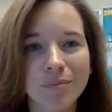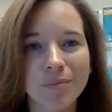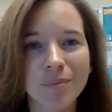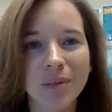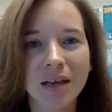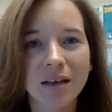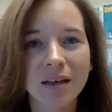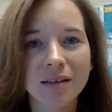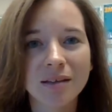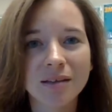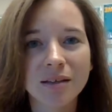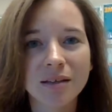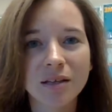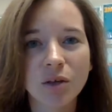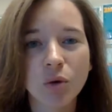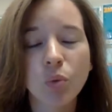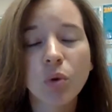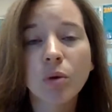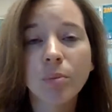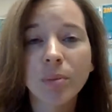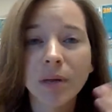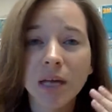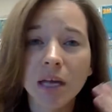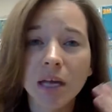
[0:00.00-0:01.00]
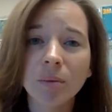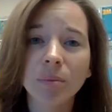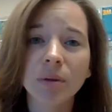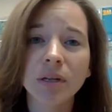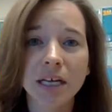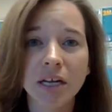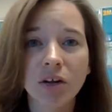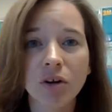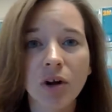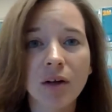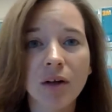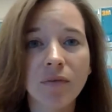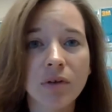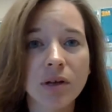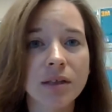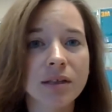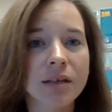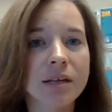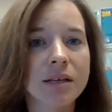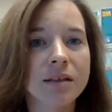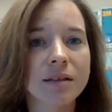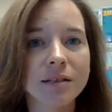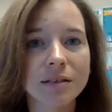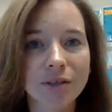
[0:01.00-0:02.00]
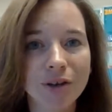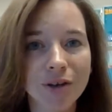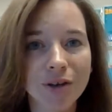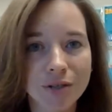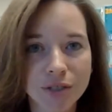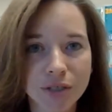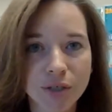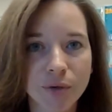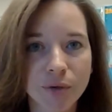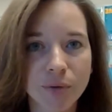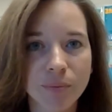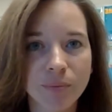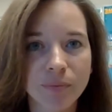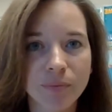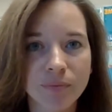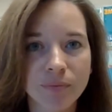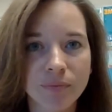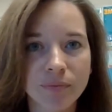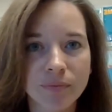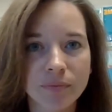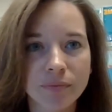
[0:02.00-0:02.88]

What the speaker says: Because you will be able to hear everything that's on Zoom.